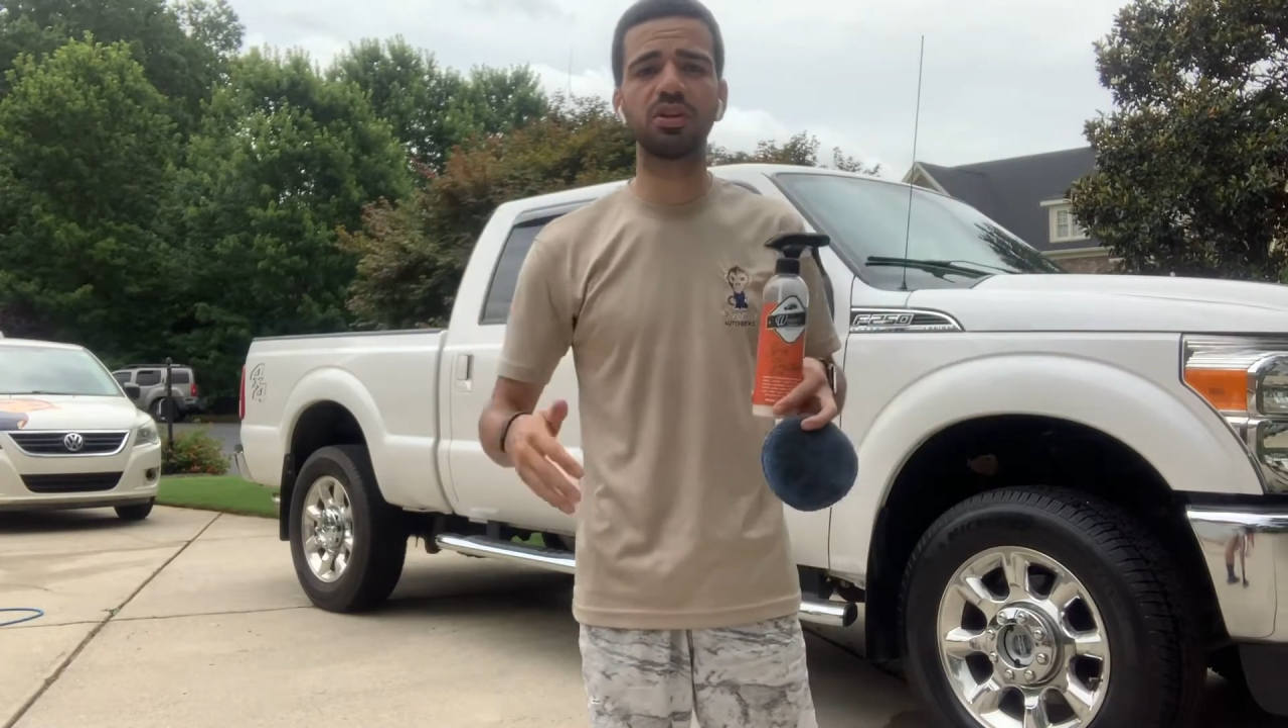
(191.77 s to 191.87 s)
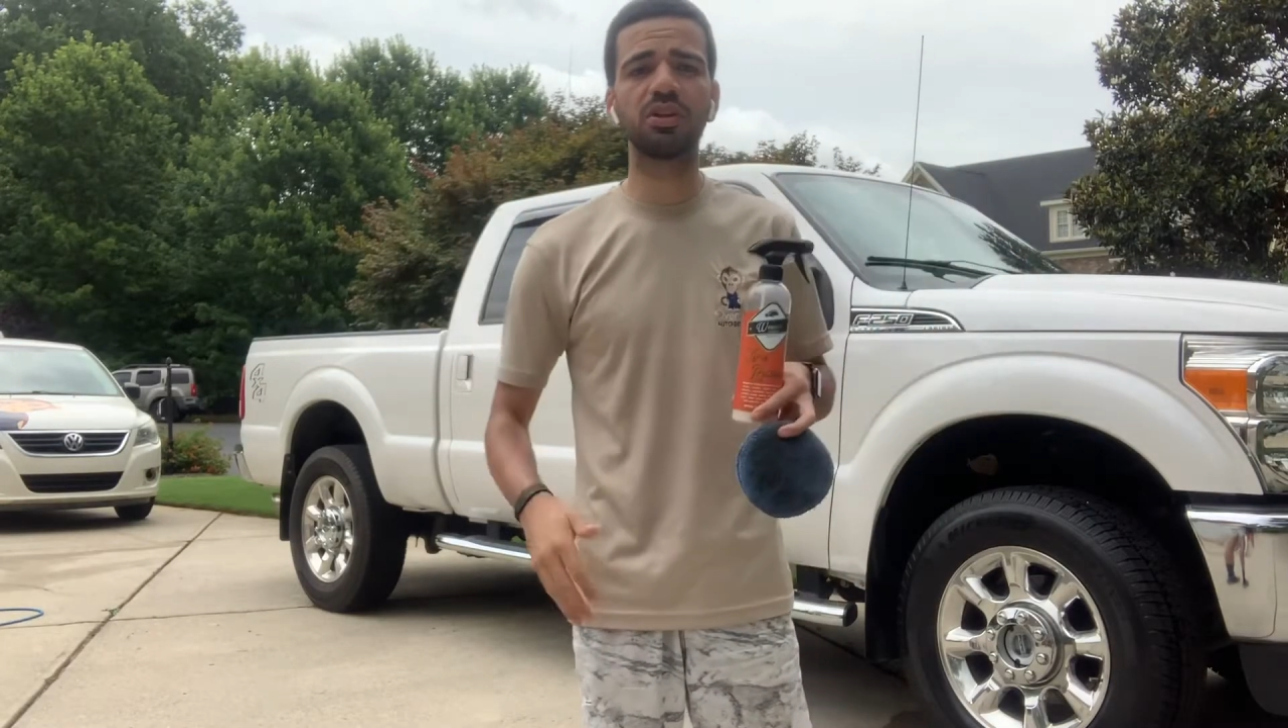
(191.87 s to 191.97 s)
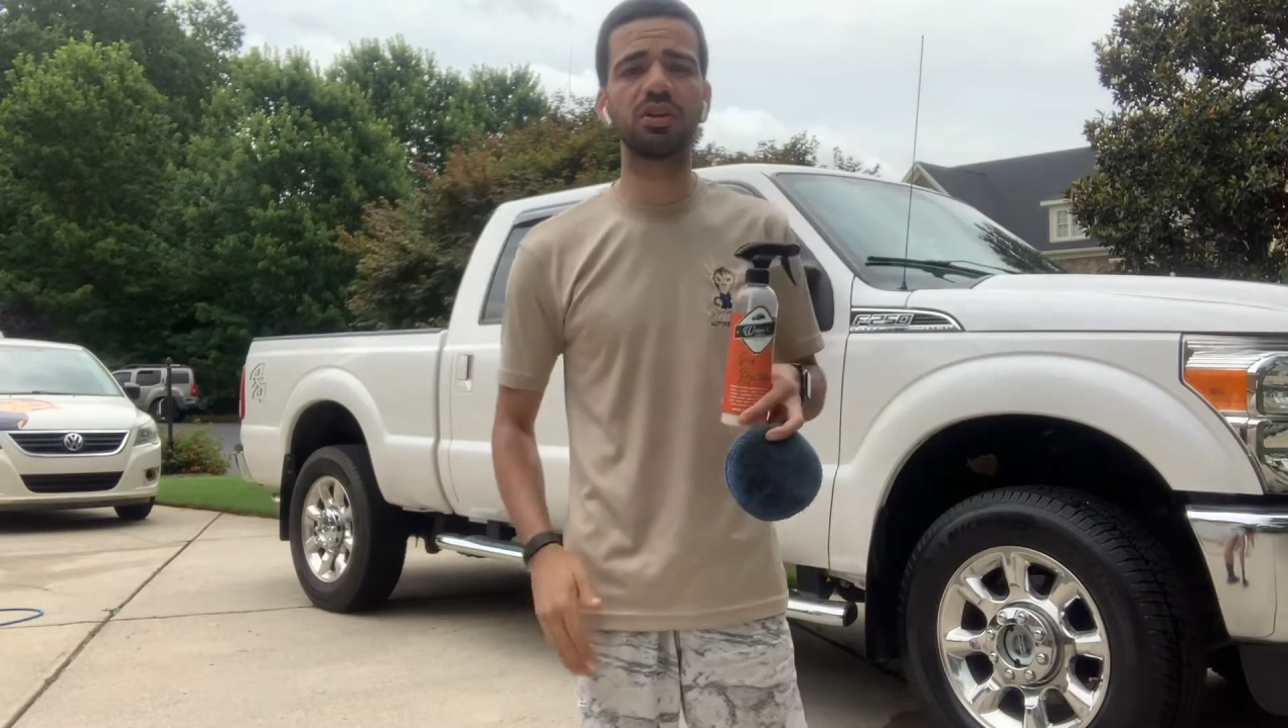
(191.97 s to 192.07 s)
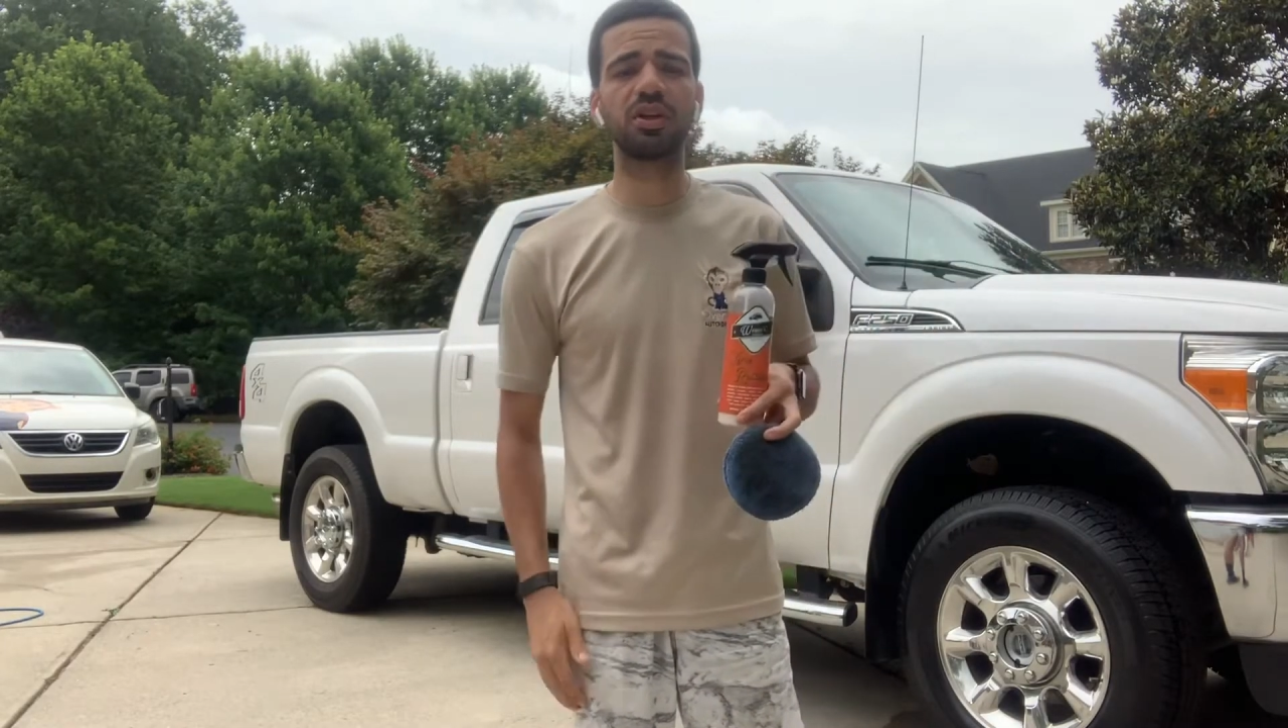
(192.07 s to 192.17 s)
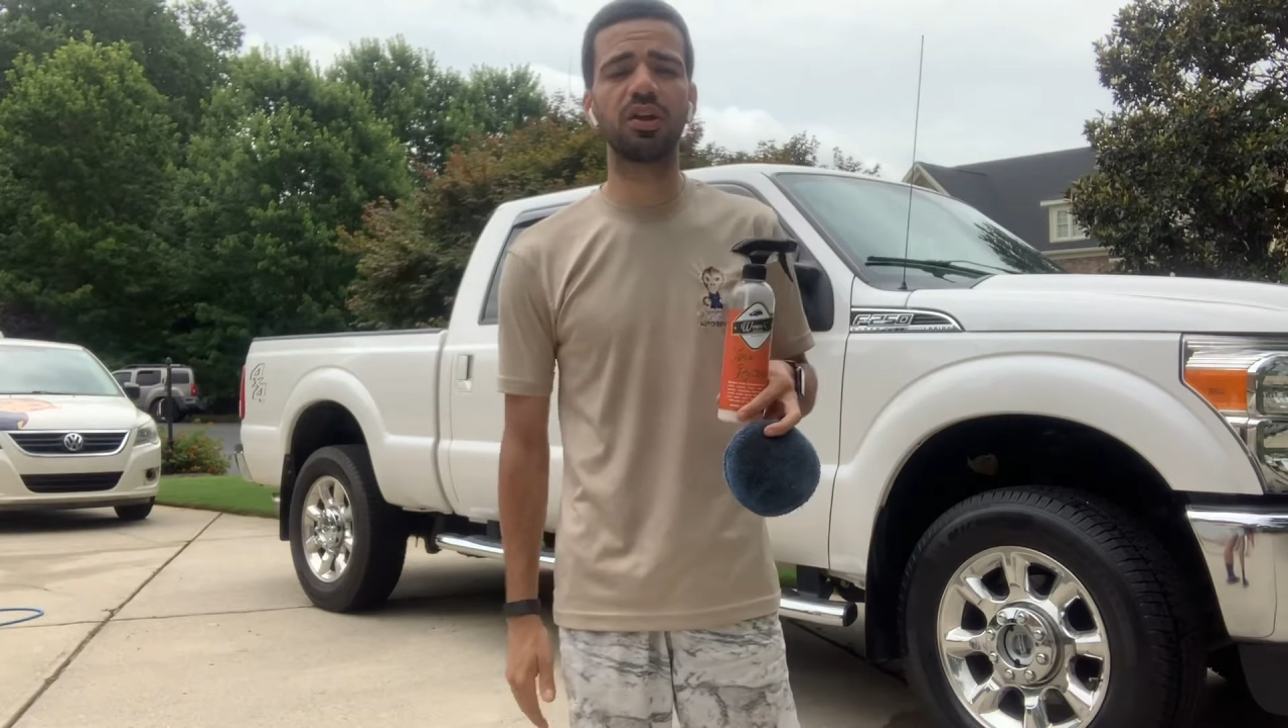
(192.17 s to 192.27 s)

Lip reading: learning